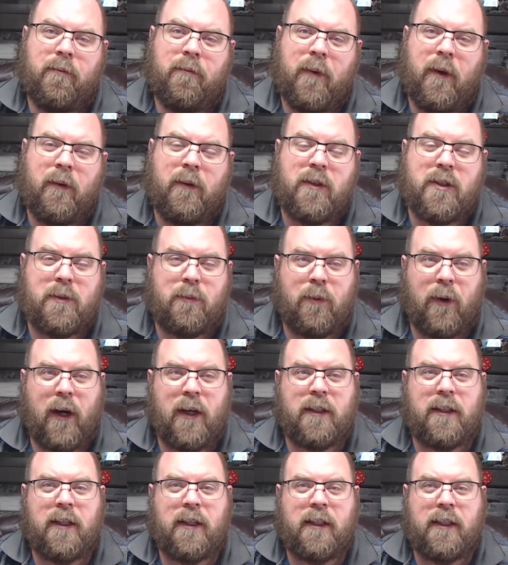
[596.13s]
It was
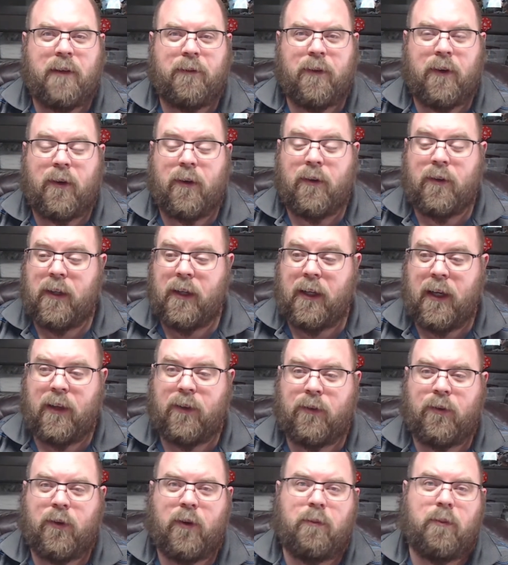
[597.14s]
surprisingly difficult to get
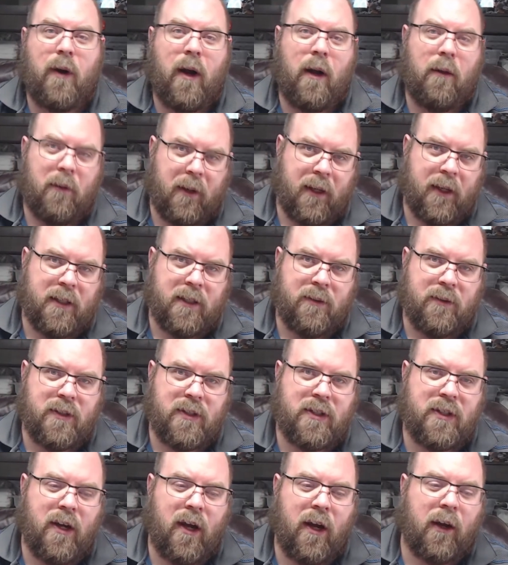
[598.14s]
through, probably because it was
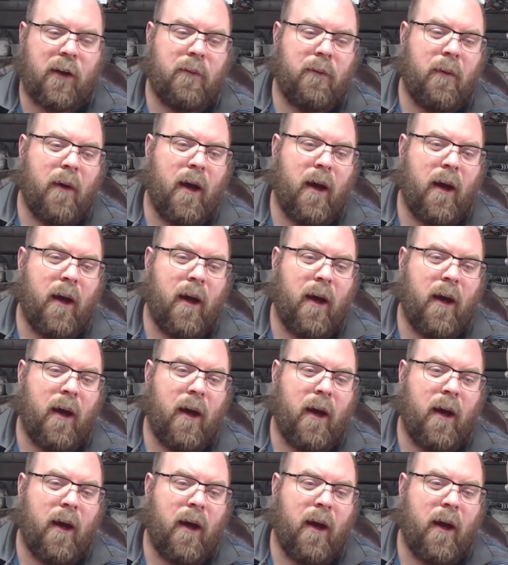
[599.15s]
stuck